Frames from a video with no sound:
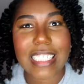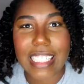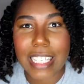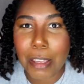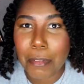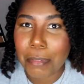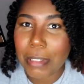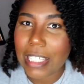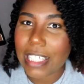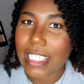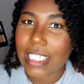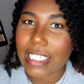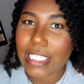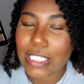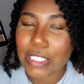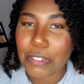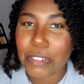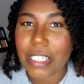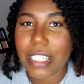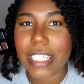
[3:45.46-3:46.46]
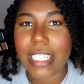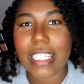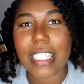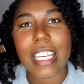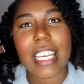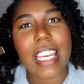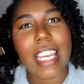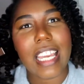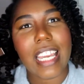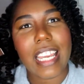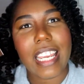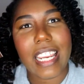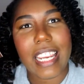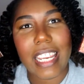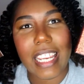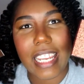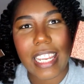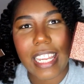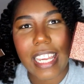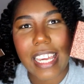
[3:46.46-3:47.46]
sent me this one
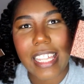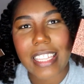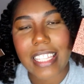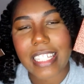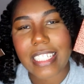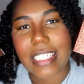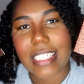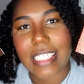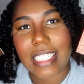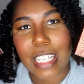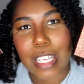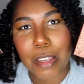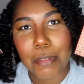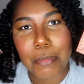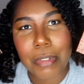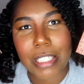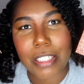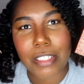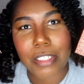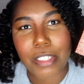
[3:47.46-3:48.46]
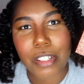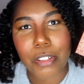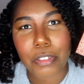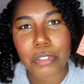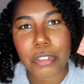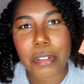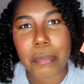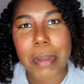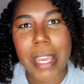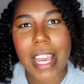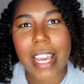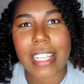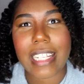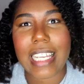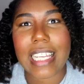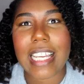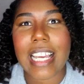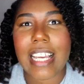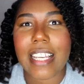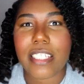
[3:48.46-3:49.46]
and they sent me the Sultry
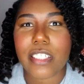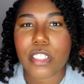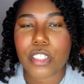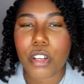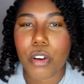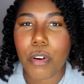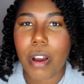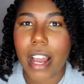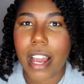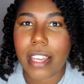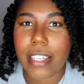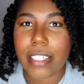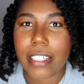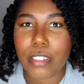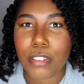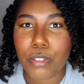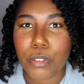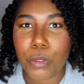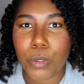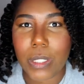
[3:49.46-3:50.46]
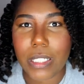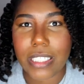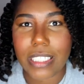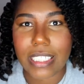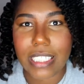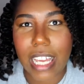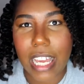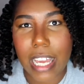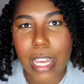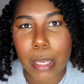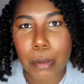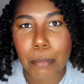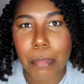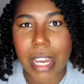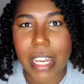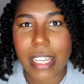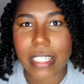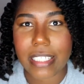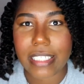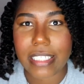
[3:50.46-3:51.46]
palette so I can do a
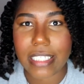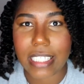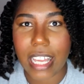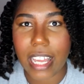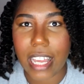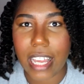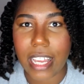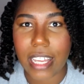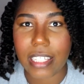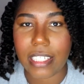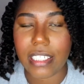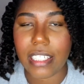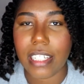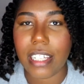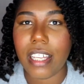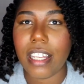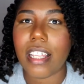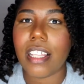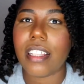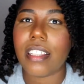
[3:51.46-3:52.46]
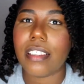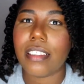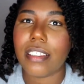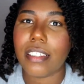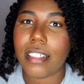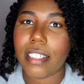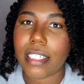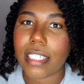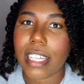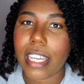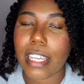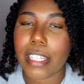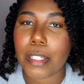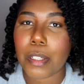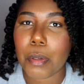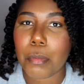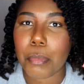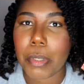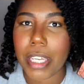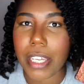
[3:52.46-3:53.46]
side-by-side look in
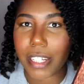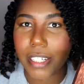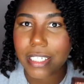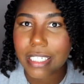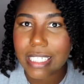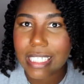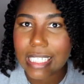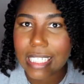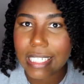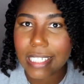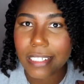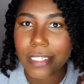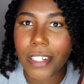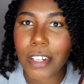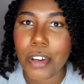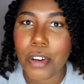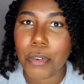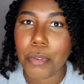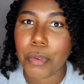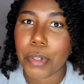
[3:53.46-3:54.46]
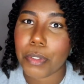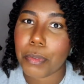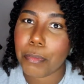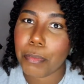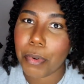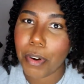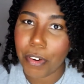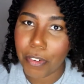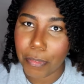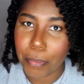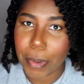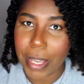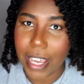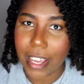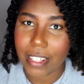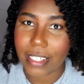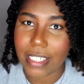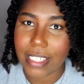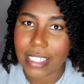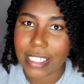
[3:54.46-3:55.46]
comparison with both
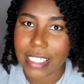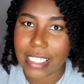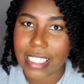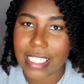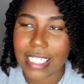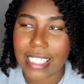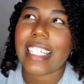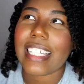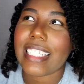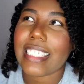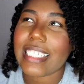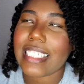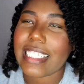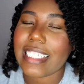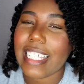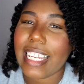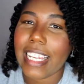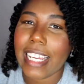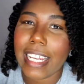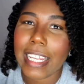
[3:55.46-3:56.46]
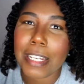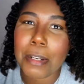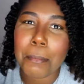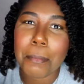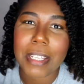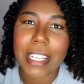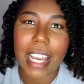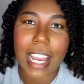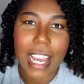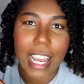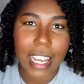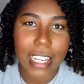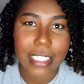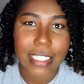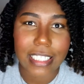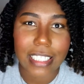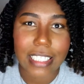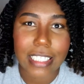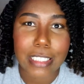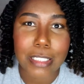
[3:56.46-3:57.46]
palettes. They stand
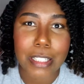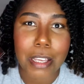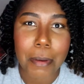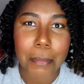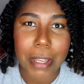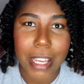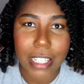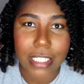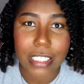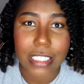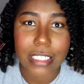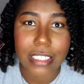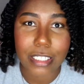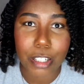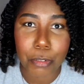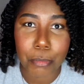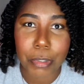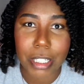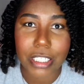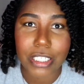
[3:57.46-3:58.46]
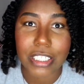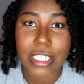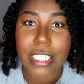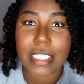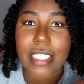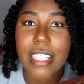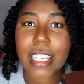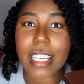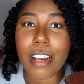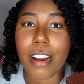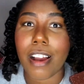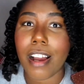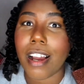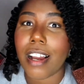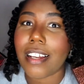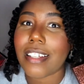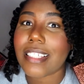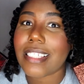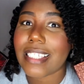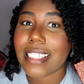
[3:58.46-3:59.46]
behind this palette so much that they
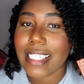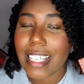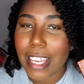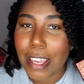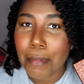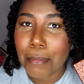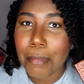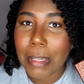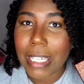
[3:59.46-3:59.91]
sent